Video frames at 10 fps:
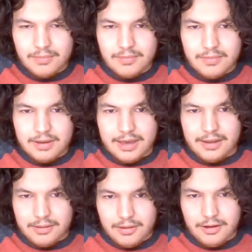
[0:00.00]

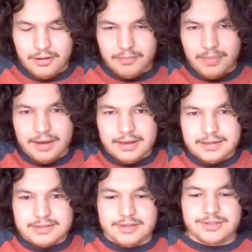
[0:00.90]
And by
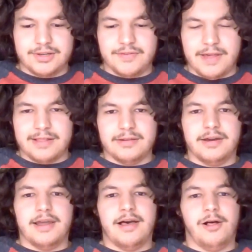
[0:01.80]
extension of that, they're going
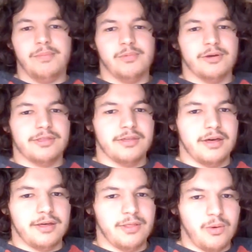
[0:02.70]
to help with
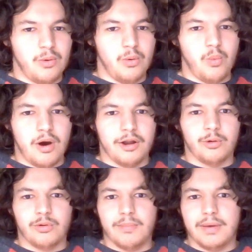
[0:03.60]
the whole Wano
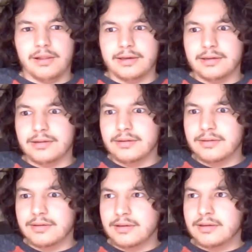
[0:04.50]
rebellion.
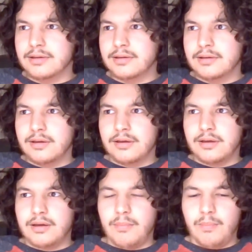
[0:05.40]

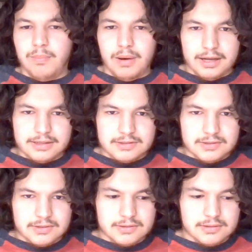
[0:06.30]
But
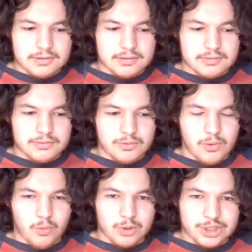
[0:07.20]

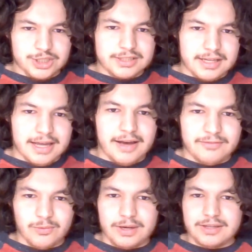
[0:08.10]
we're just going to have
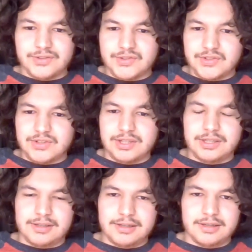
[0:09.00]
to wait and
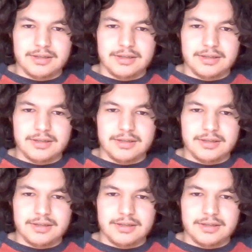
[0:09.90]
see